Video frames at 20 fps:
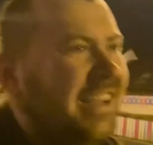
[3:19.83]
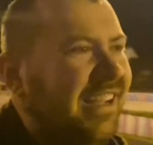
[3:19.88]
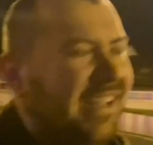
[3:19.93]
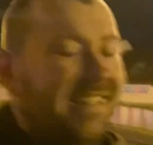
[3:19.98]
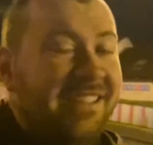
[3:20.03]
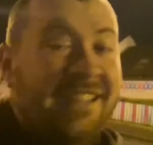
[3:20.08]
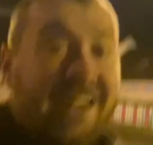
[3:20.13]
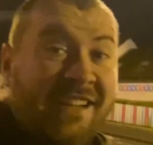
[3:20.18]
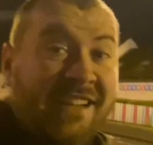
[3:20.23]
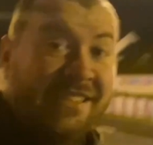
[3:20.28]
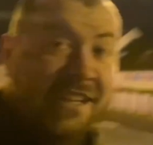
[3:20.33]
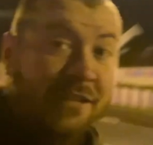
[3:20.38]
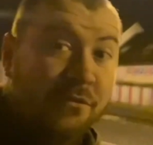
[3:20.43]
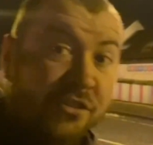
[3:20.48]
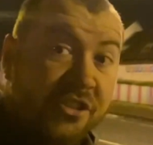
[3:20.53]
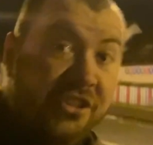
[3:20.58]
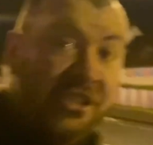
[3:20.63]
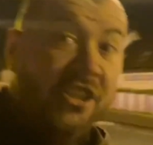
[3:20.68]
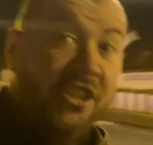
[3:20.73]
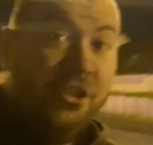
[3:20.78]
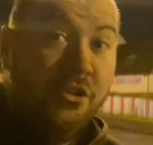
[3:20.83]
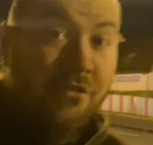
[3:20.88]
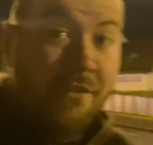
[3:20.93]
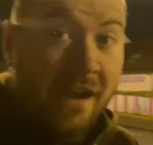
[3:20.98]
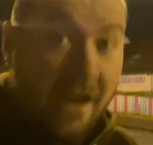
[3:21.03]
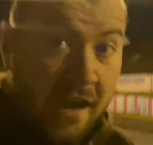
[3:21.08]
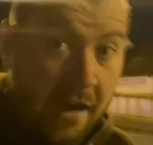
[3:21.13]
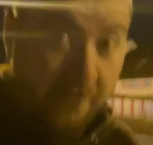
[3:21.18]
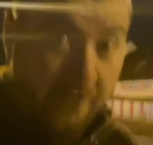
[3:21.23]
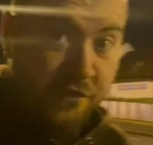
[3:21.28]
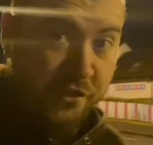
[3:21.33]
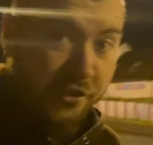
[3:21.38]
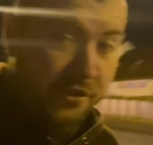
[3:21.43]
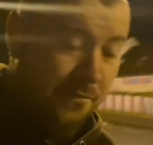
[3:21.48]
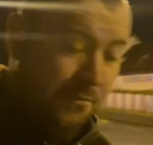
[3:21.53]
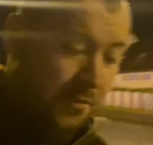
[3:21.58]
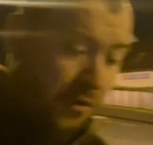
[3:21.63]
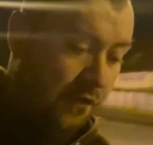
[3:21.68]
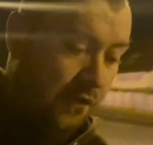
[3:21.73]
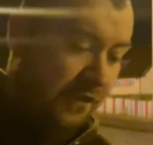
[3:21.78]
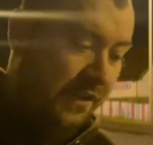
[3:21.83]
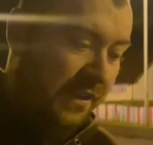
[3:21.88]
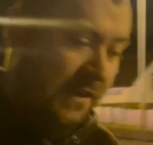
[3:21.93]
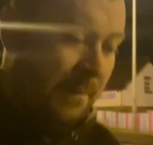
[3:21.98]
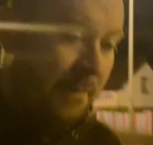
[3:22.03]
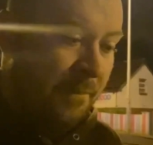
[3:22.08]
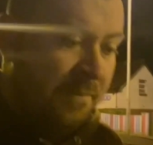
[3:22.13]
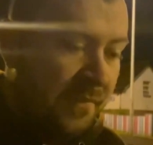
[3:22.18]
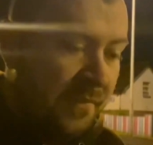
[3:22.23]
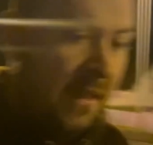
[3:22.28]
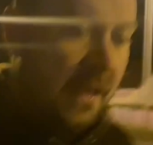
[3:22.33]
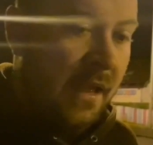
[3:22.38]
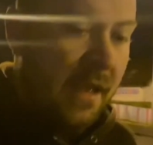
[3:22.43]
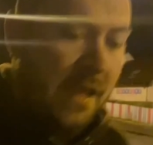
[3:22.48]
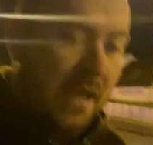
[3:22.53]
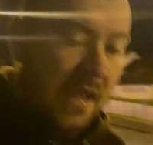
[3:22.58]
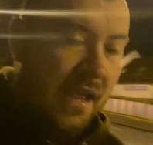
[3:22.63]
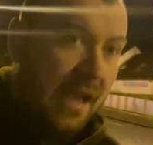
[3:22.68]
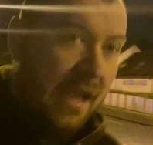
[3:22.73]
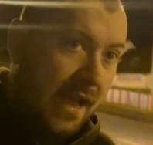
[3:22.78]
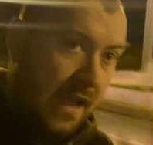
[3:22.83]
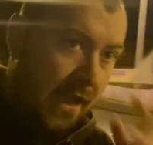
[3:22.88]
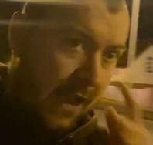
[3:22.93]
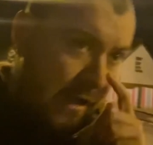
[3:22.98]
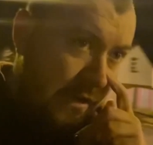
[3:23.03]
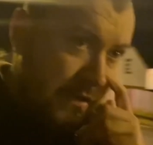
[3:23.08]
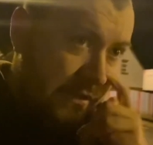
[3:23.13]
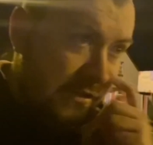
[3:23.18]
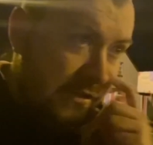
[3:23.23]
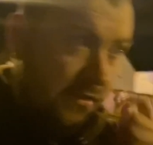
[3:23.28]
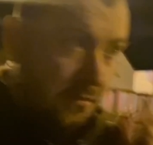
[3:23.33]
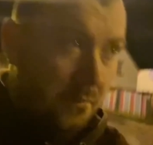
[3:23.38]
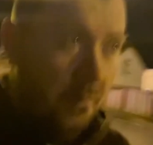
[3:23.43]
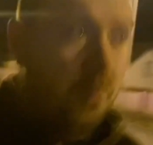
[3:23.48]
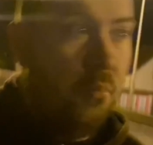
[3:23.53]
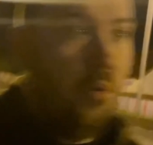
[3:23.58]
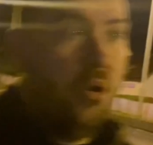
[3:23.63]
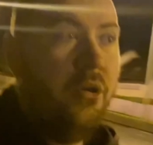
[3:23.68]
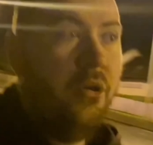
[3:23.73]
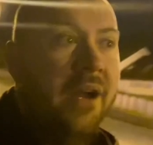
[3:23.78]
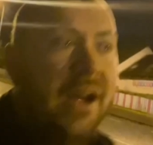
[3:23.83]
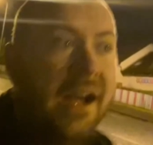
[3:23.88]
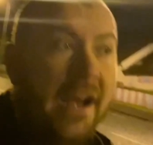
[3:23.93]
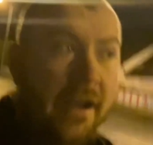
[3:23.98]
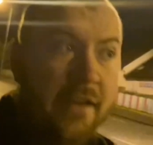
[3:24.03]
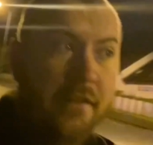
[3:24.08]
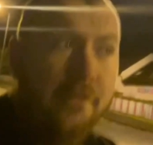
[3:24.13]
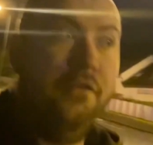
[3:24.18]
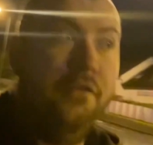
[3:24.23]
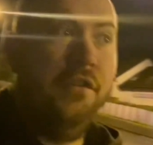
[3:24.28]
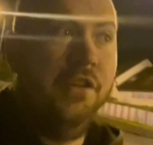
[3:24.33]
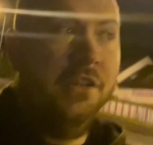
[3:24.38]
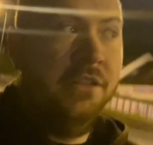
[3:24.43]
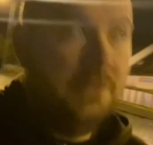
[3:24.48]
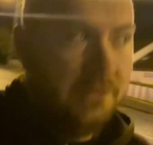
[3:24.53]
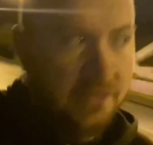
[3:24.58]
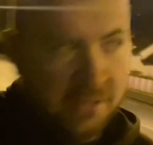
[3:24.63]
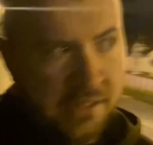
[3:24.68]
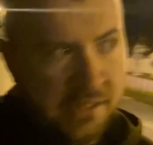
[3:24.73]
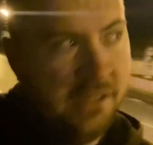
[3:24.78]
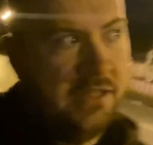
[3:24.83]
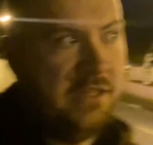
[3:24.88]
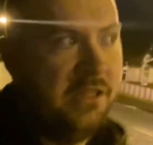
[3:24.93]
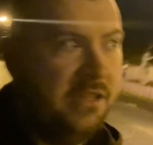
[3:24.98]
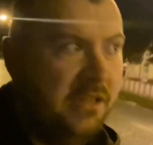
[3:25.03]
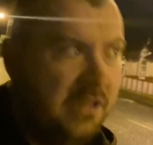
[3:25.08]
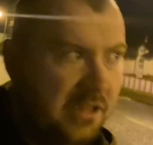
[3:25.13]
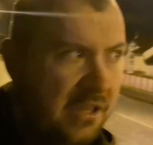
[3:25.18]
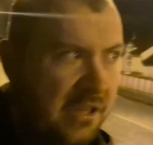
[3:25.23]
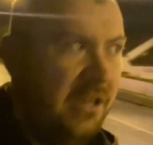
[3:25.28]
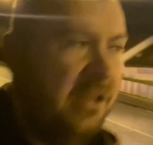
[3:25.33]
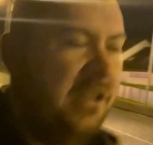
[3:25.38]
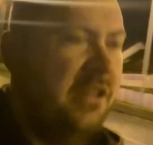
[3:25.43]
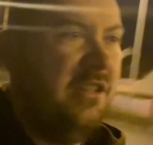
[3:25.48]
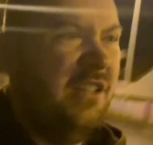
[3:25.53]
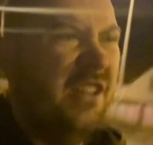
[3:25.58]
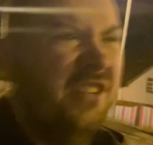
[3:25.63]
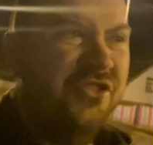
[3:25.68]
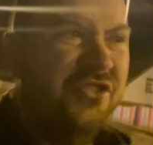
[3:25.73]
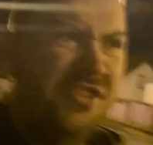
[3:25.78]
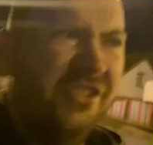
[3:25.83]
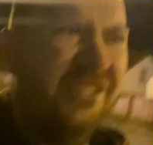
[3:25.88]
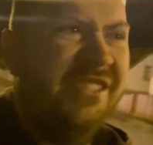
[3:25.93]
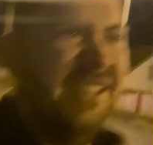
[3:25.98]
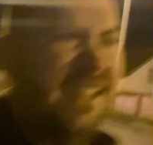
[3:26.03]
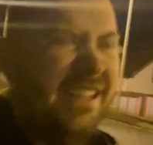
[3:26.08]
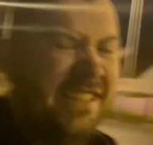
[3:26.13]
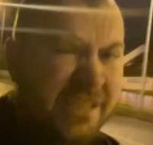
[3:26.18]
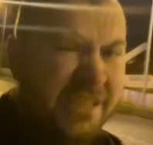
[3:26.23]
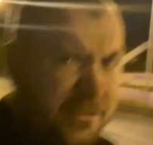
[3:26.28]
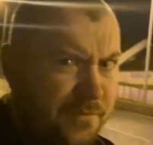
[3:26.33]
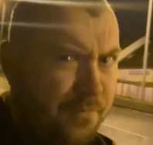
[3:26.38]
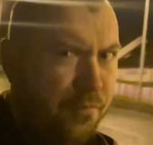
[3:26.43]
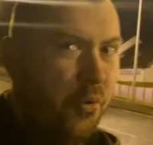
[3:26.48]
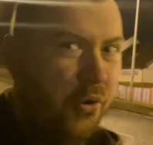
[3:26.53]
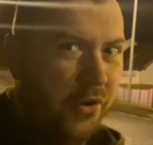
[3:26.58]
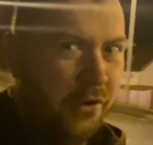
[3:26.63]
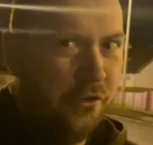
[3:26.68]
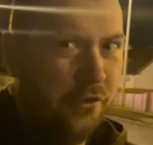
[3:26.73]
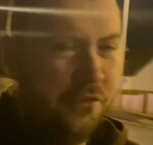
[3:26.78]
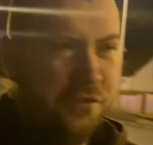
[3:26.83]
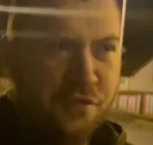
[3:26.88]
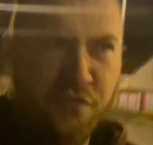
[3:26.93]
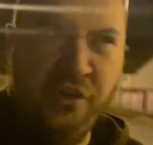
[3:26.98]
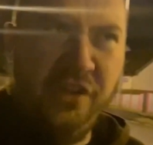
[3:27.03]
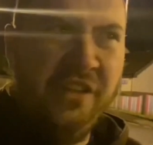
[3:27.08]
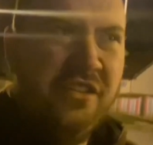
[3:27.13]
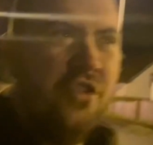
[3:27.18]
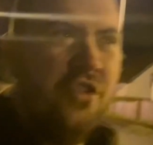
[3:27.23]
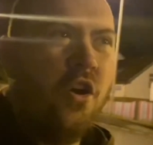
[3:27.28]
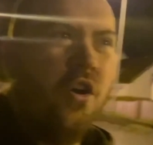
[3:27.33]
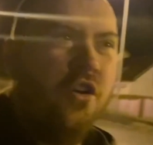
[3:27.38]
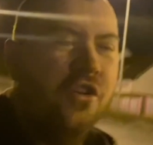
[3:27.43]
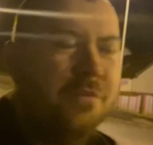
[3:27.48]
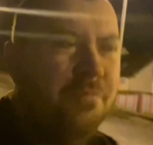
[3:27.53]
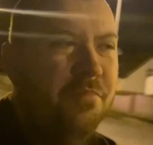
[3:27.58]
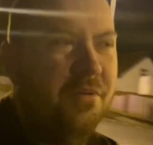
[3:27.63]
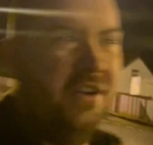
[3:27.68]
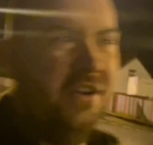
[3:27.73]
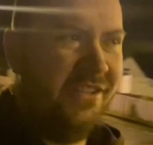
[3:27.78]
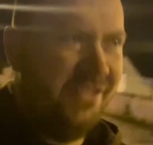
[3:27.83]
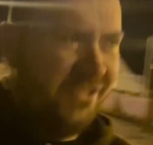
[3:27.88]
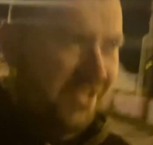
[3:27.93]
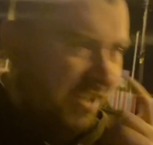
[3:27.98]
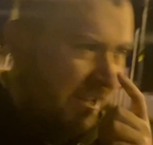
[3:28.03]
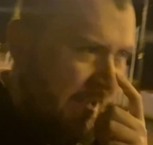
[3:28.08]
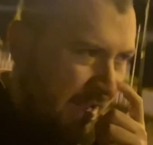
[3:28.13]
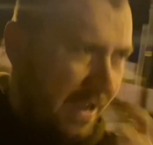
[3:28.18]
Guys, I will see you after the movie, and we'll have, I was going to say a spoiler-free talk, but